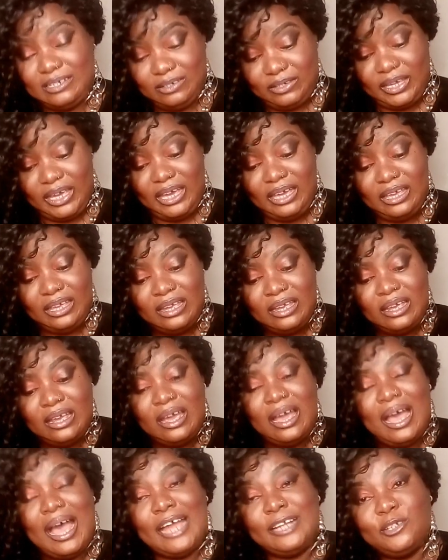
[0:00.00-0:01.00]
Okay,
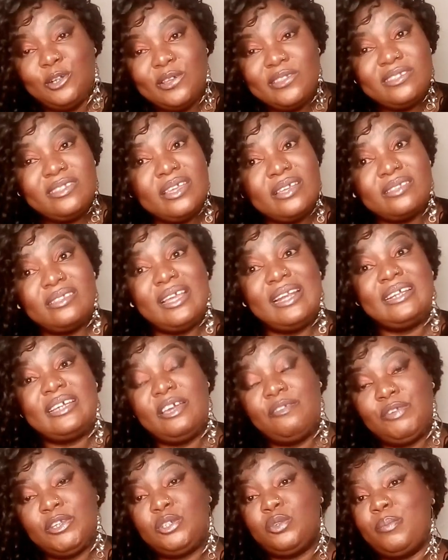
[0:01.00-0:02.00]
I don't think they'll
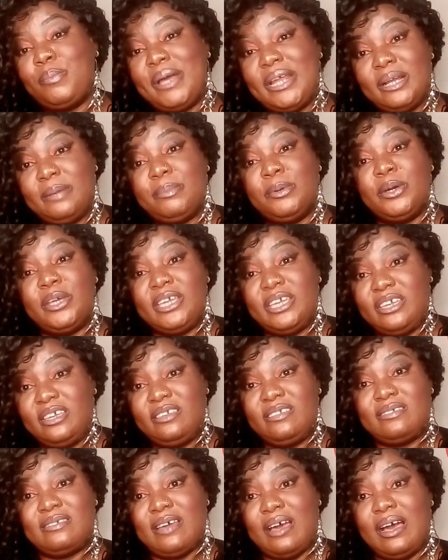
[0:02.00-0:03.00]
give it to Burna Boy
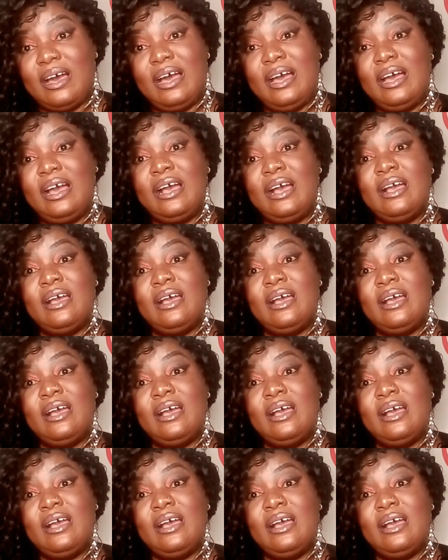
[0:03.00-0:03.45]
either,